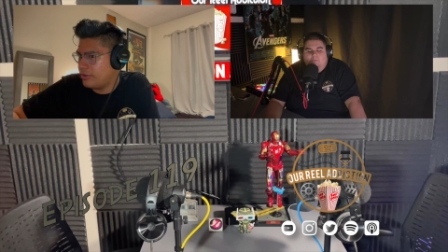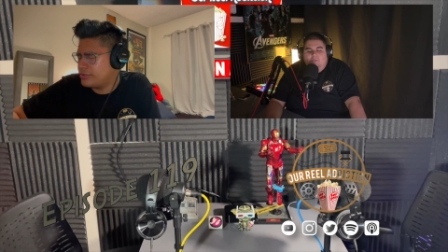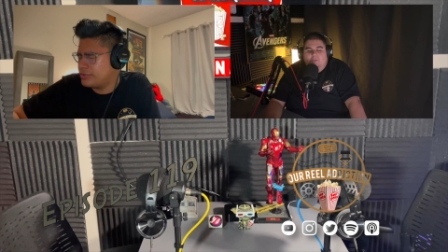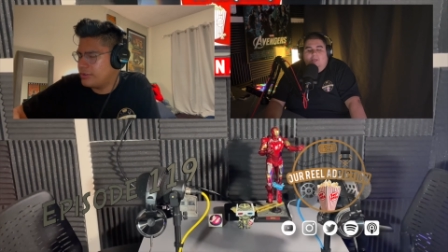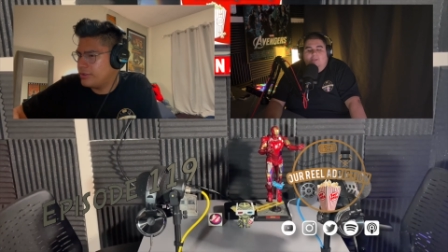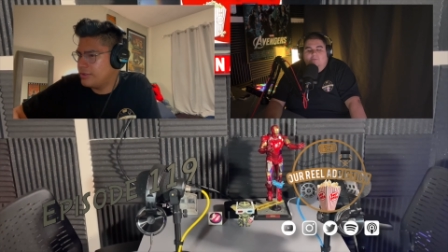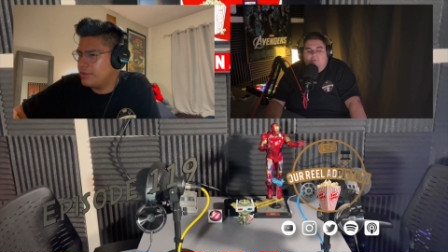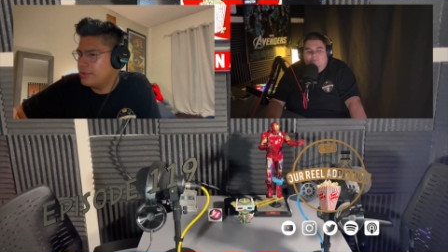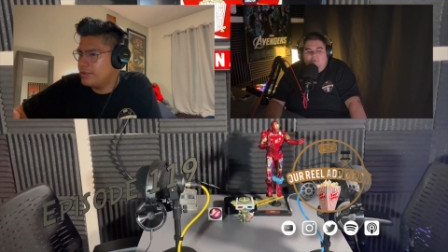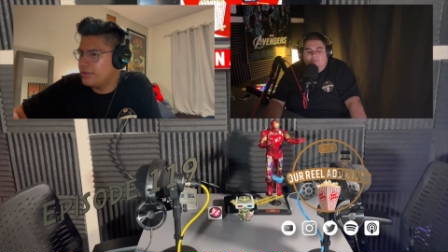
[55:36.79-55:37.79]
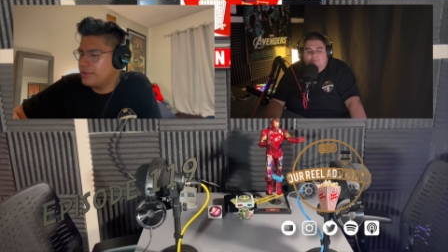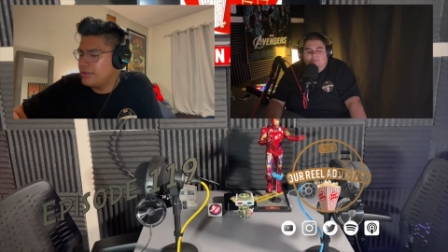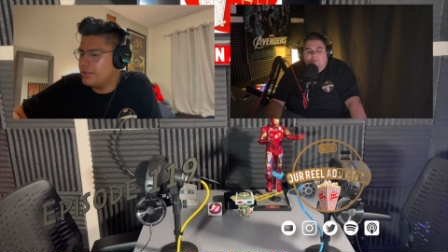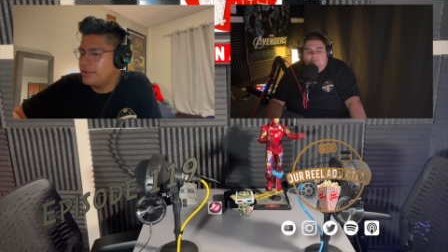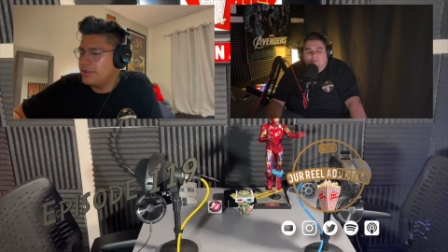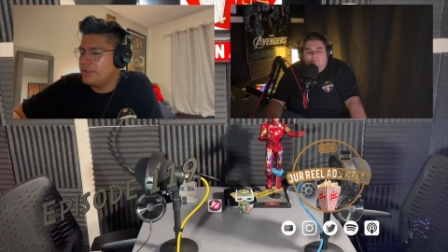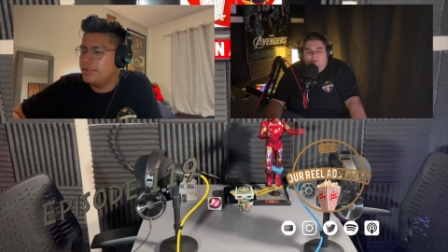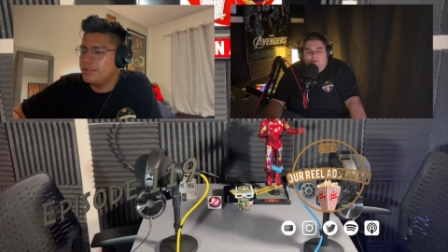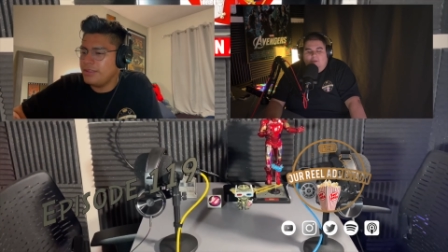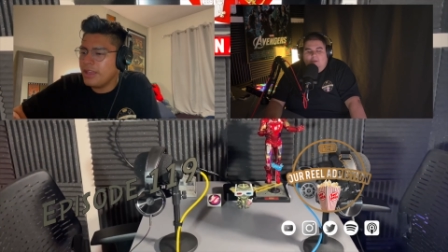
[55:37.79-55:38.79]
July 21st. The
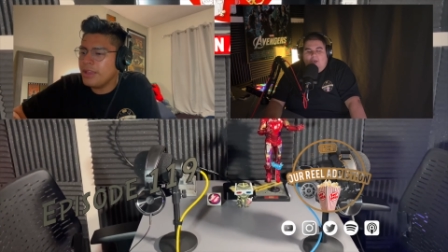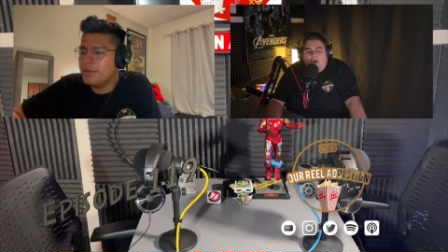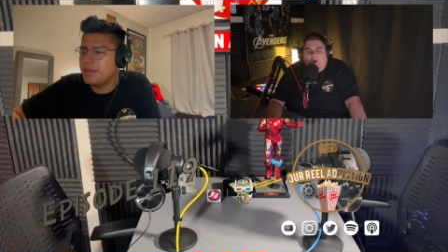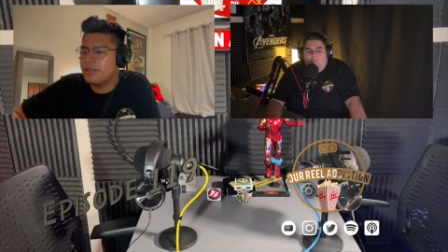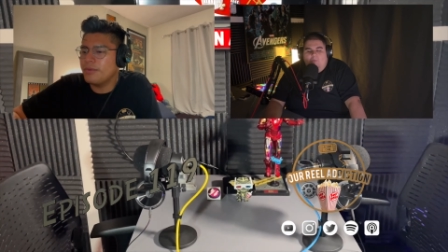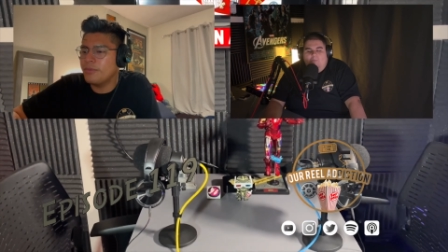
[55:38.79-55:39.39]
album